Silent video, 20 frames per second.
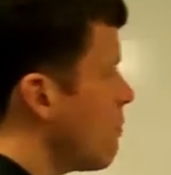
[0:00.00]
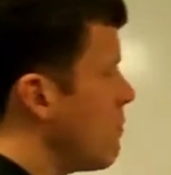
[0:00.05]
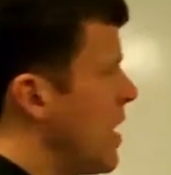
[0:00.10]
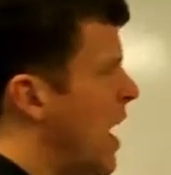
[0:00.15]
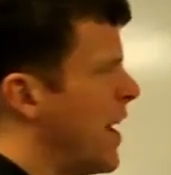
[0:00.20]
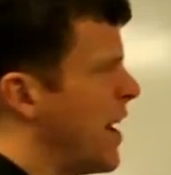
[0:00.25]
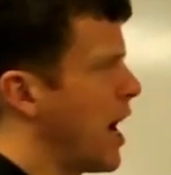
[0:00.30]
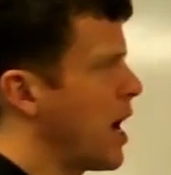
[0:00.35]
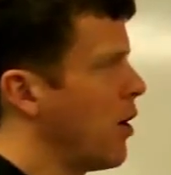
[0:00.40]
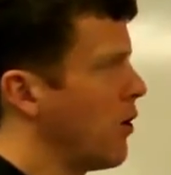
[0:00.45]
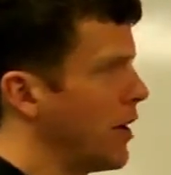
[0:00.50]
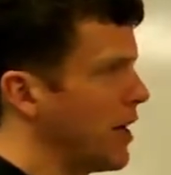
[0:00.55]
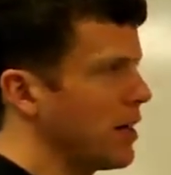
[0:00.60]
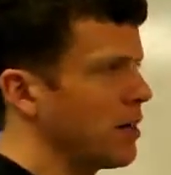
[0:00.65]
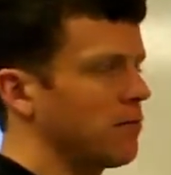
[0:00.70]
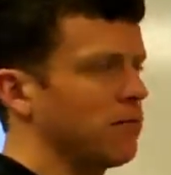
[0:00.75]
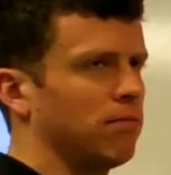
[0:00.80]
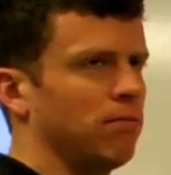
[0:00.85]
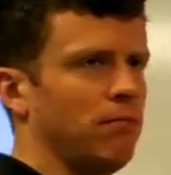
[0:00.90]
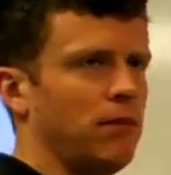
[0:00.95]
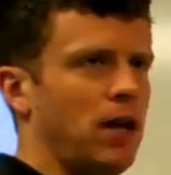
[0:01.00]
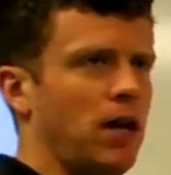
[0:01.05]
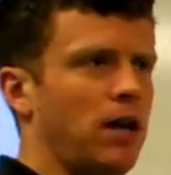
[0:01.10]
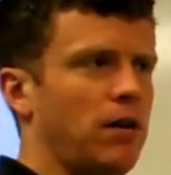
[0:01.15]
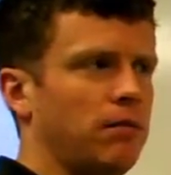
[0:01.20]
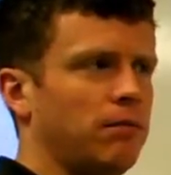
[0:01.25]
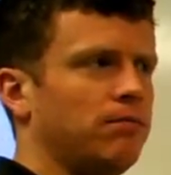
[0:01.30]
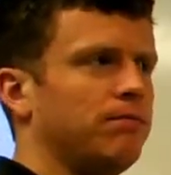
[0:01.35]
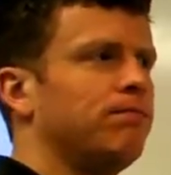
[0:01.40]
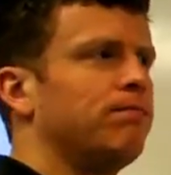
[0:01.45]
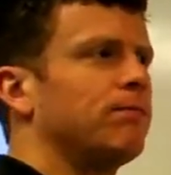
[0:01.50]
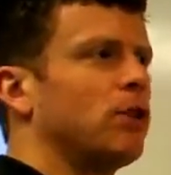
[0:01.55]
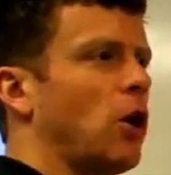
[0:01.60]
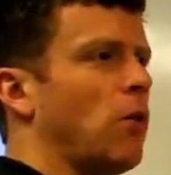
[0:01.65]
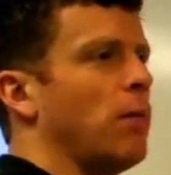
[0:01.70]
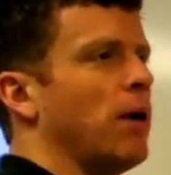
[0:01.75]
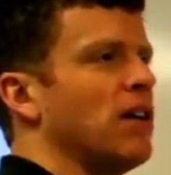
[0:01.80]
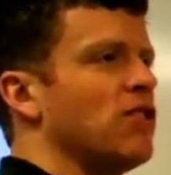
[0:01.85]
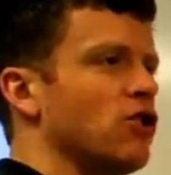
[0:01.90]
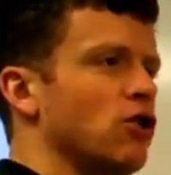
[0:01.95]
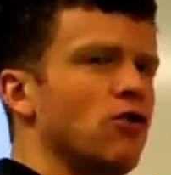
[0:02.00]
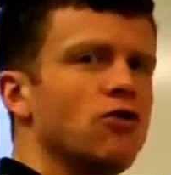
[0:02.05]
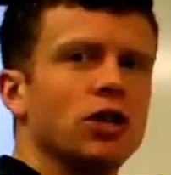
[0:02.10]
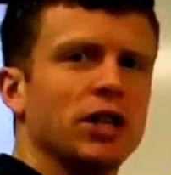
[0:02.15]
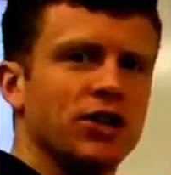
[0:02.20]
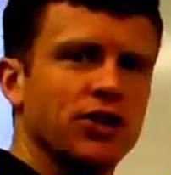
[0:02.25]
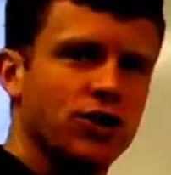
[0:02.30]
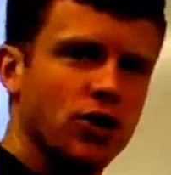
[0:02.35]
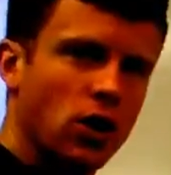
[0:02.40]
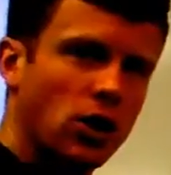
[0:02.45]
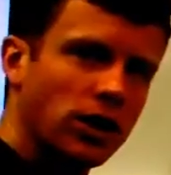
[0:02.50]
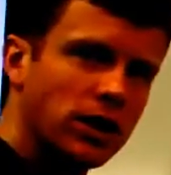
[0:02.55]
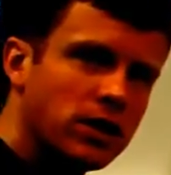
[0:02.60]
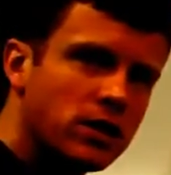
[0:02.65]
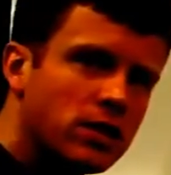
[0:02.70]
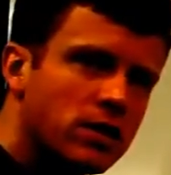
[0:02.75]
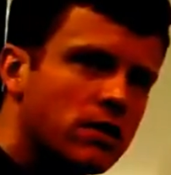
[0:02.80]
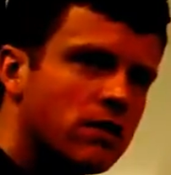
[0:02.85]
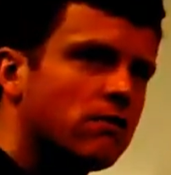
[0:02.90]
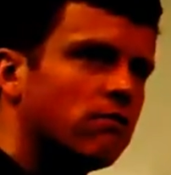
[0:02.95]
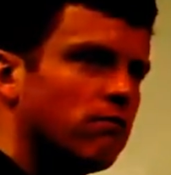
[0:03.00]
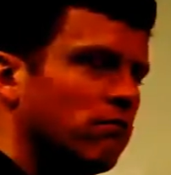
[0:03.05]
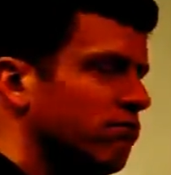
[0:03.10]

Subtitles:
And ionic compounds are usually solids.